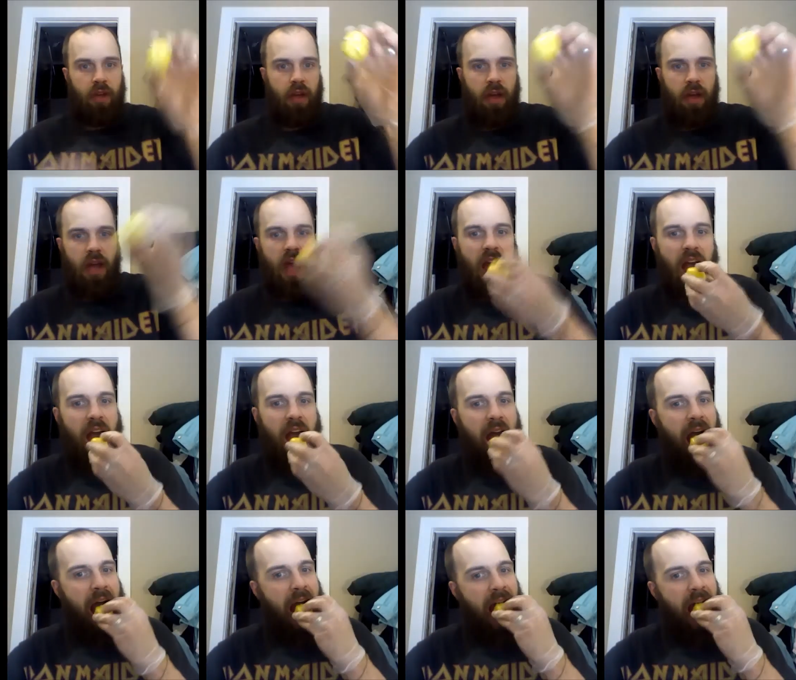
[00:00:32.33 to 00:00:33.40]

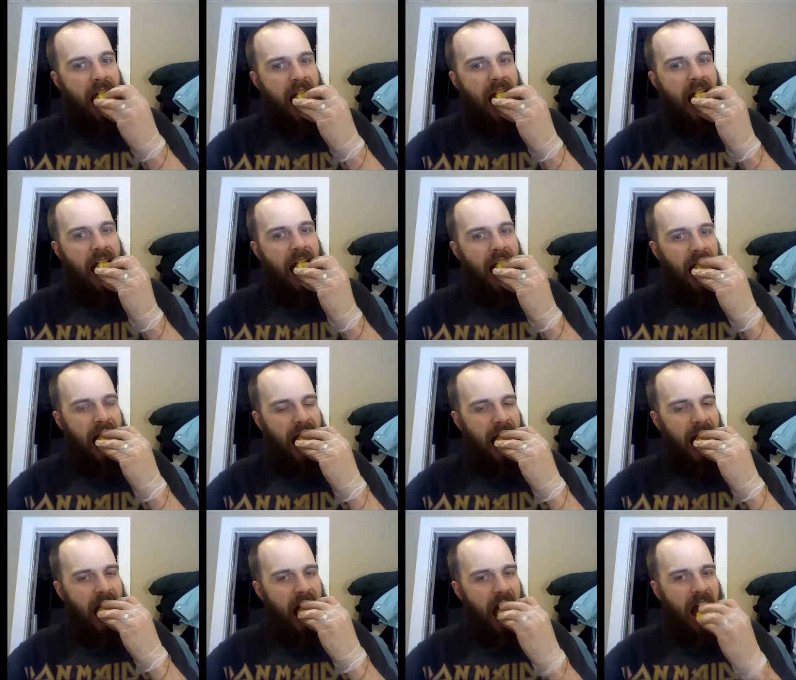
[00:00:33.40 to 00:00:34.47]

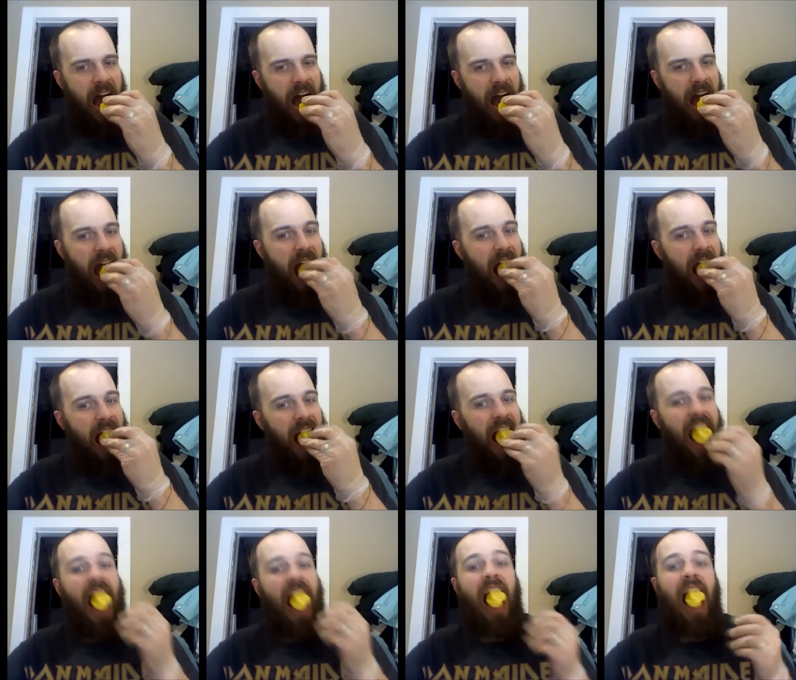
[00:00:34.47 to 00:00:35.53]

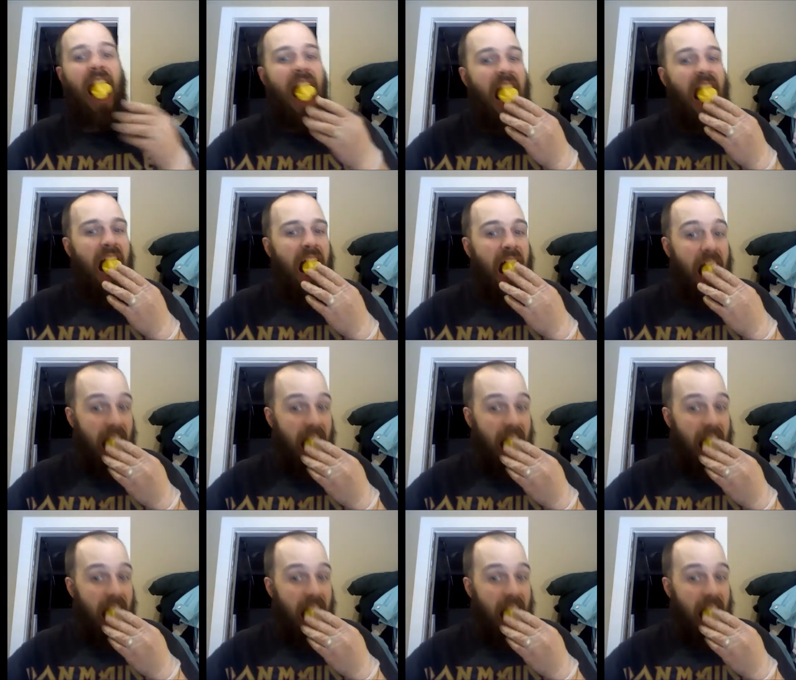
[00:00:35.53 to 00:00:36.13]
Nothing is said.